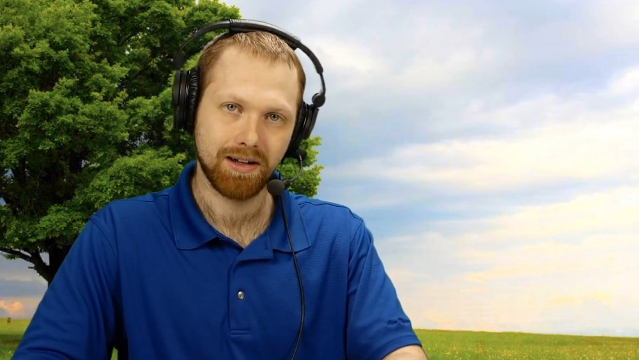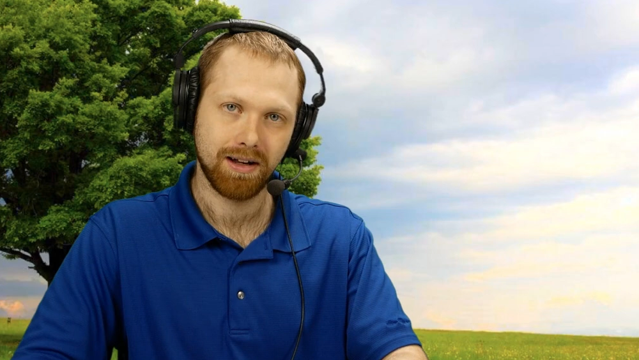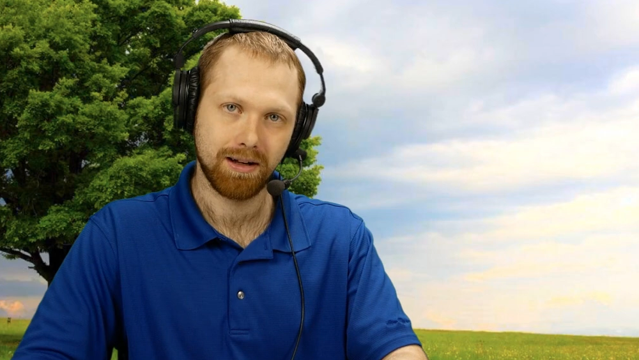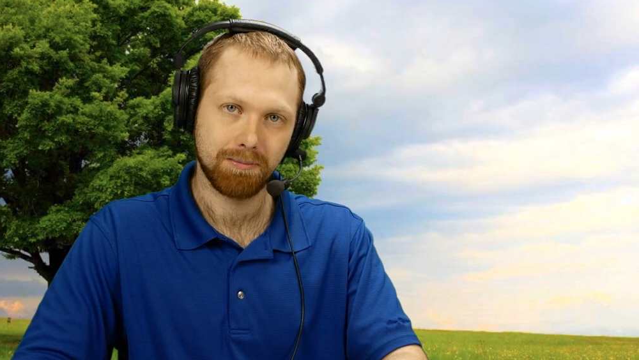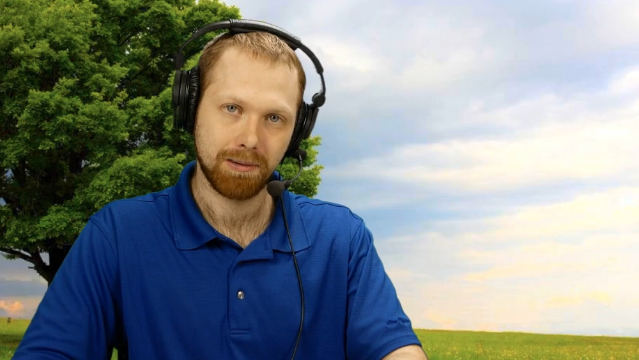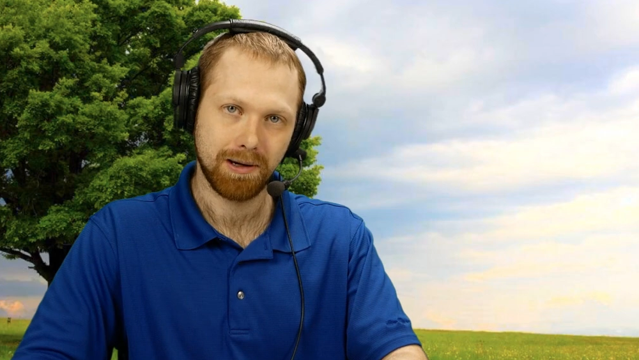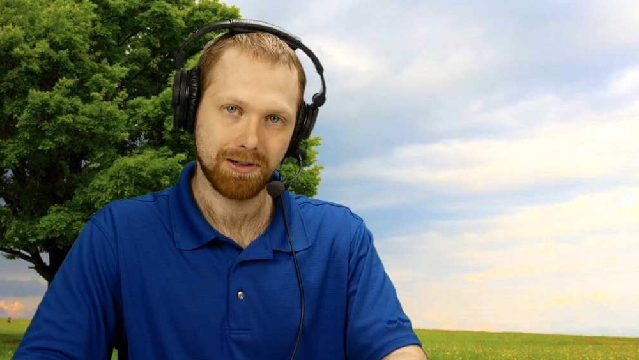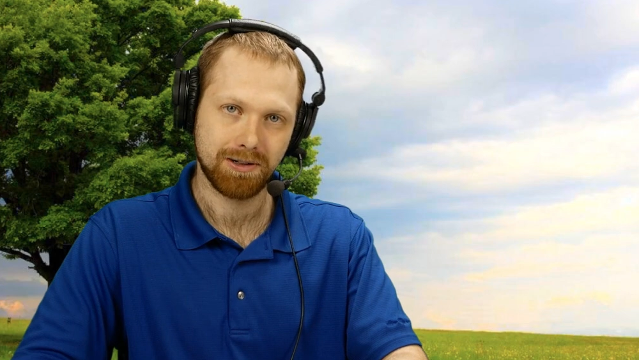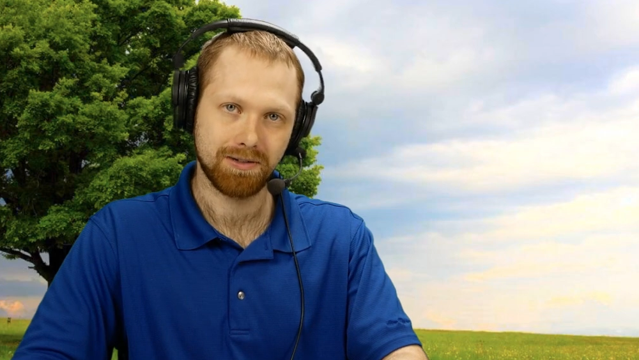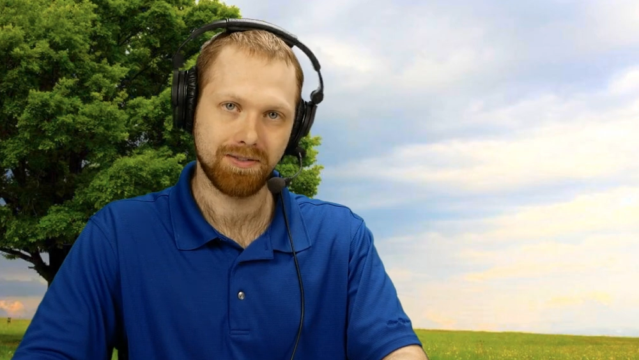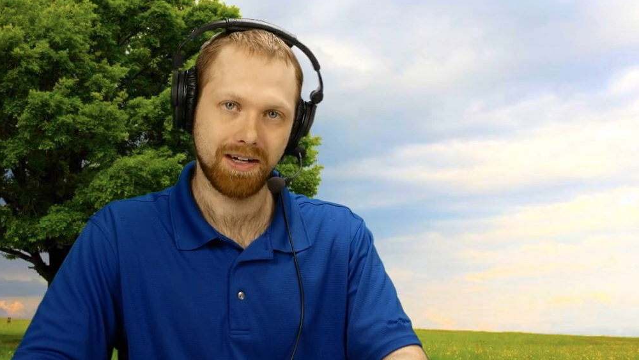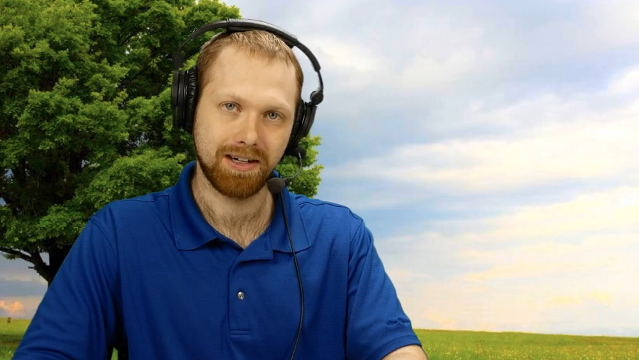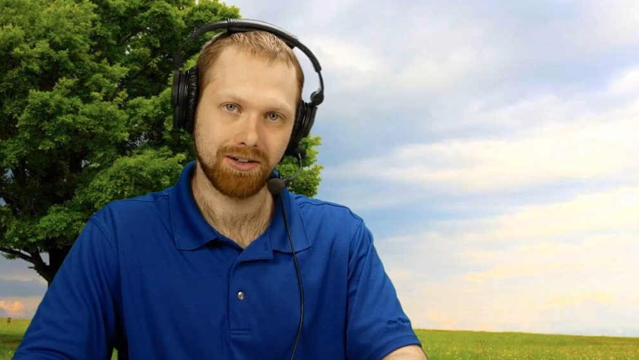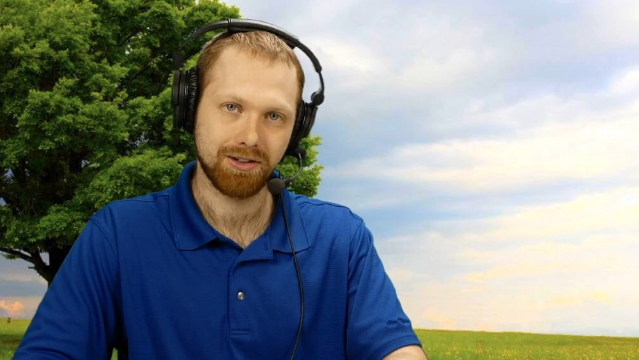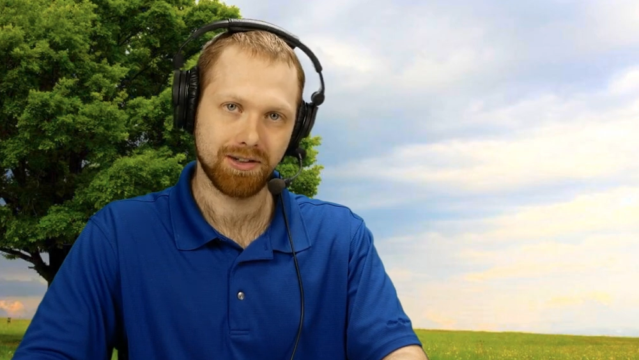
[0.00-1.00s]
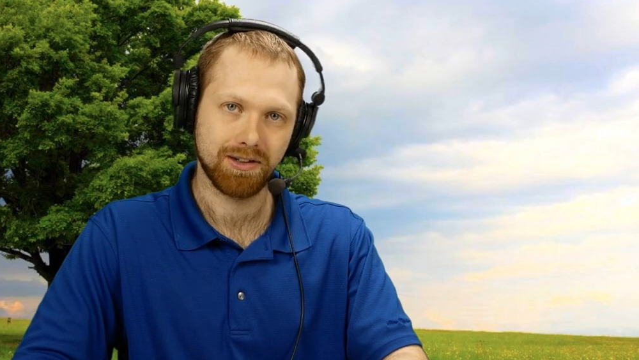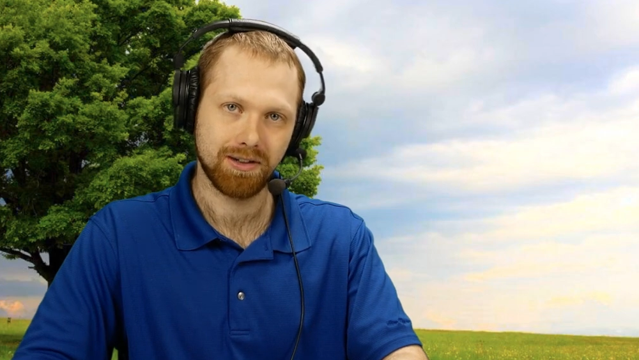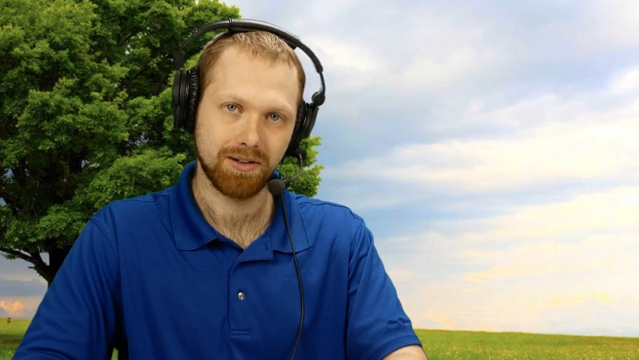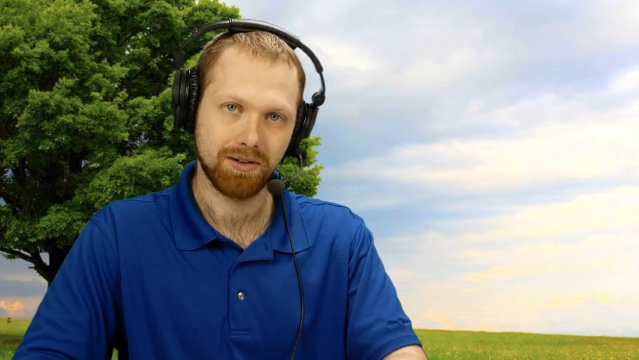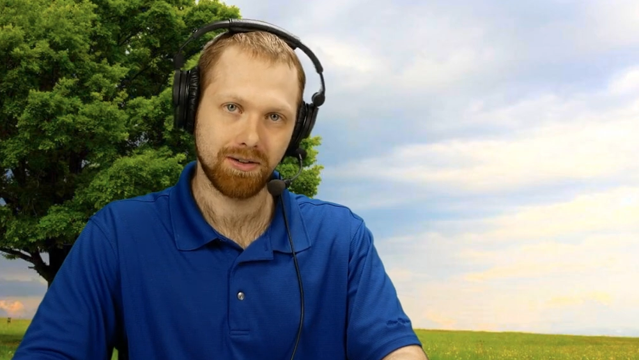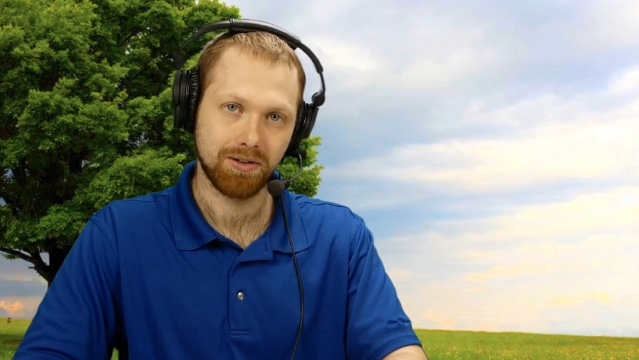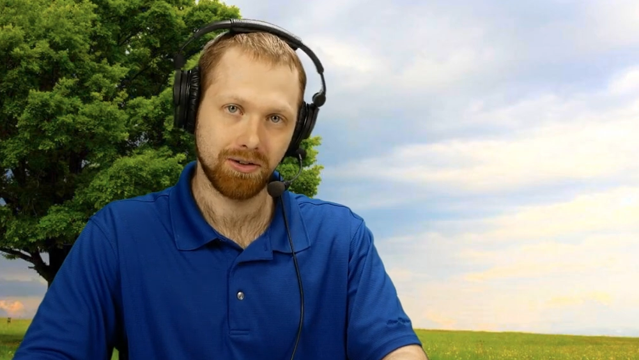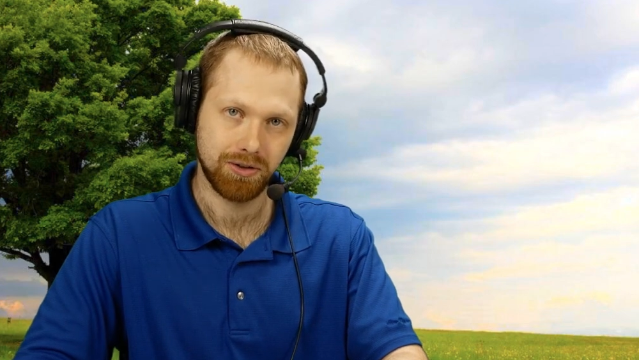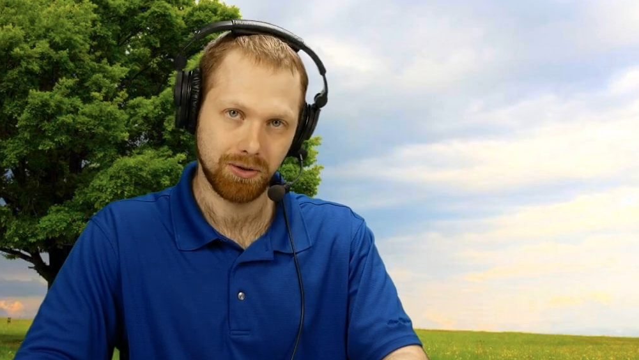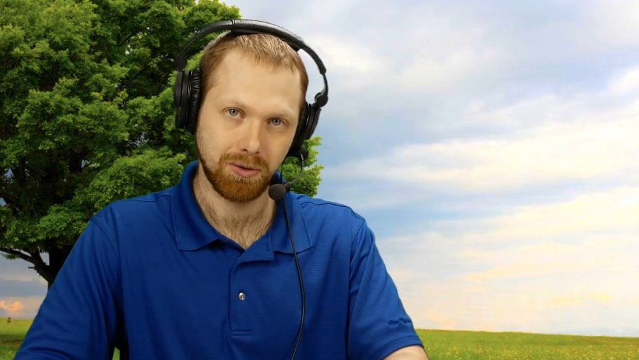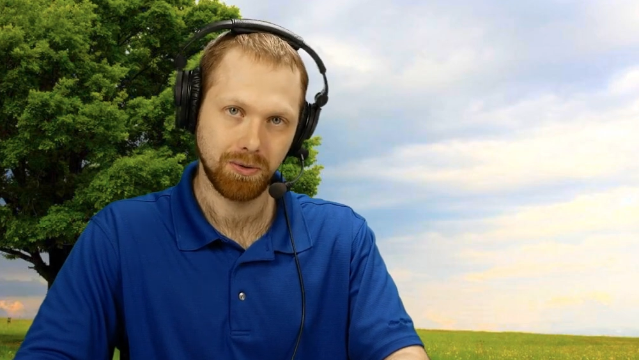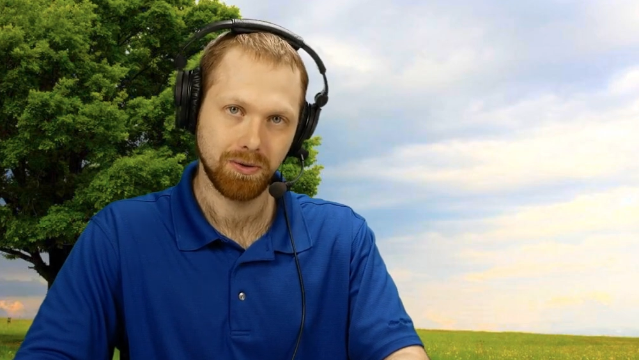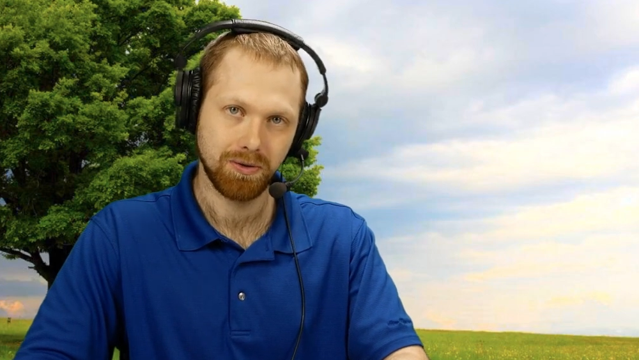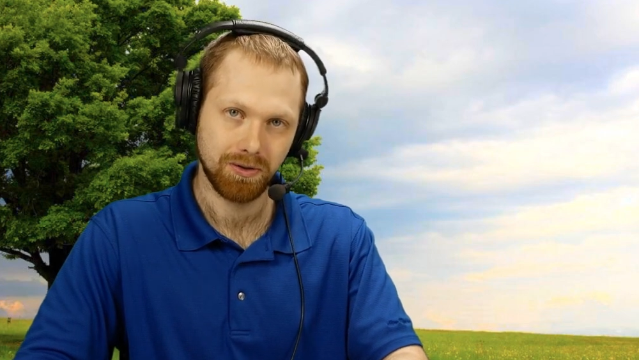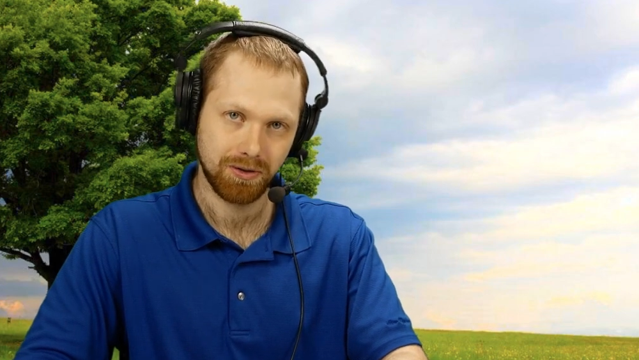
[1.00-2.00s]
and preservation due